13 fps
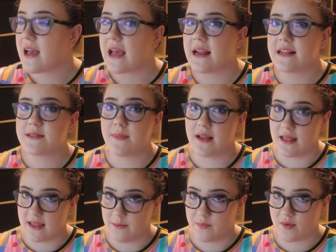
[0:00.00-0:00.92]
and it's my
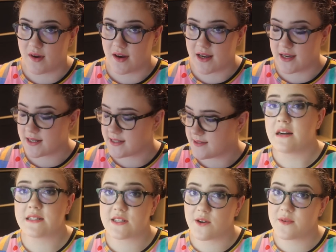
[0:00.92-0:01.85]
lip products.
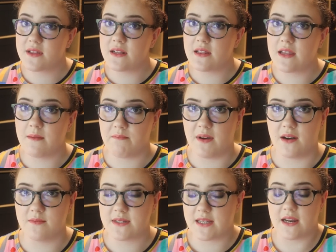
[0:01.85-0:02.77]
I'll start with the lip
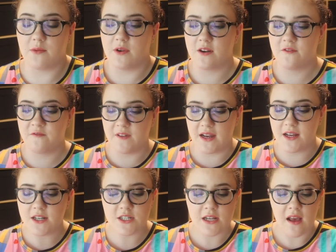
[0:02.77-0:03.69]
balms that I want to
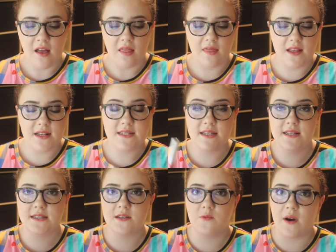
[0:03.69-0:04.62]
finish. This
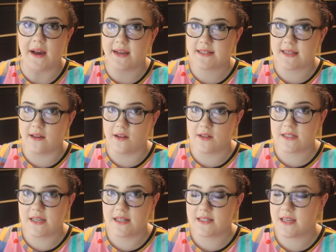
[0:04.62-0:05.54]
is the YSL
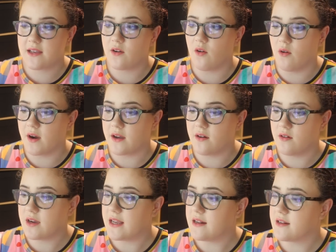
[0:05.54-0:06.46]
Tint in
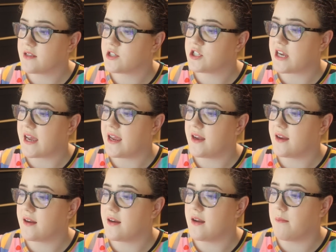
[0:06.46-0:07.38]
Oil in the
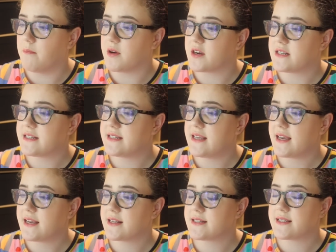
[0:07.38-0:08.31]
shade number
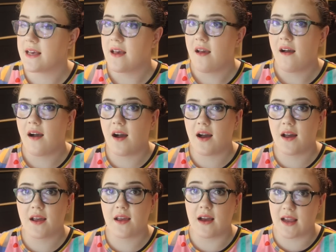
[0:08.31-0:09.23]
6.
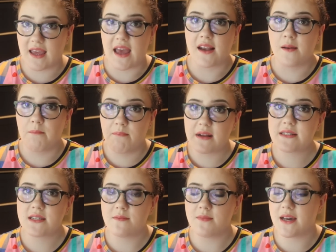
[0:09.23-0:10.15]
I, again,
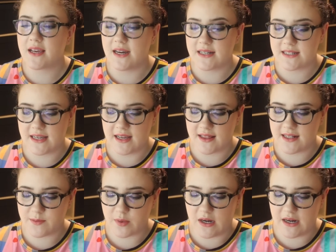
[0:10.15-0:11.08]
busted my gut to get
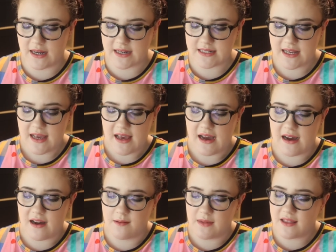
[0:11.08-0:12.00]
this product,
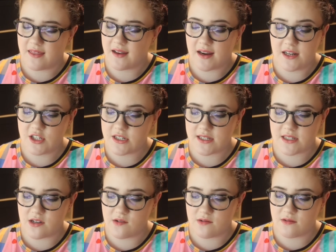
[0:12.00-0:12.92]
and then I just
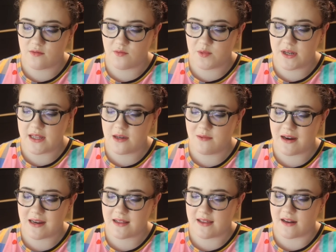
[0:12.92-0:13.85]
don't really
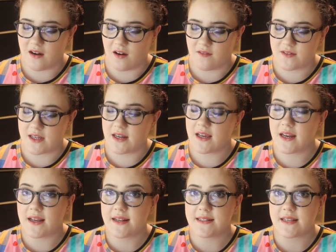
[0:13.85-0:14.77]
wear it that often.
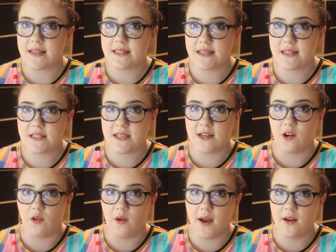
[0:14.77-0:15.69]
It is a tinted
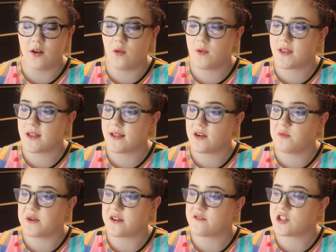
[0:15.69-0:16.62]
oil with a little
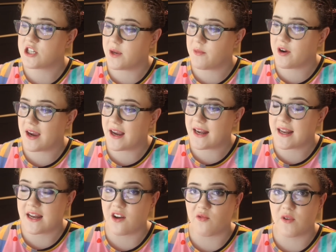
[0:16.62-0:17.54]
bit of shimmer in
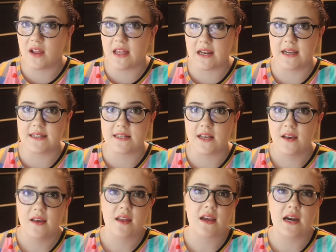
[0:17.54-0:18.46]
it and a really nice
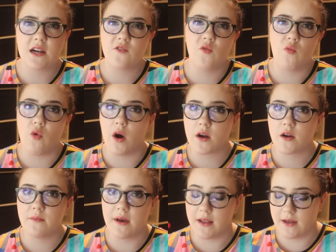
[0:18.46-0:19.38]
kind of
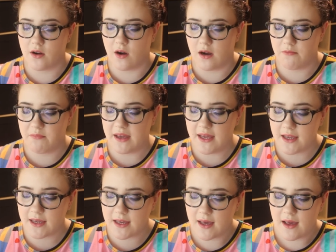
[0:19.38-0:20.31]
watermelon hot
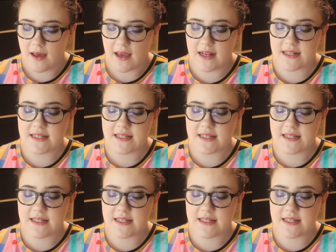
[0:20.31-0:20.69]
pink. It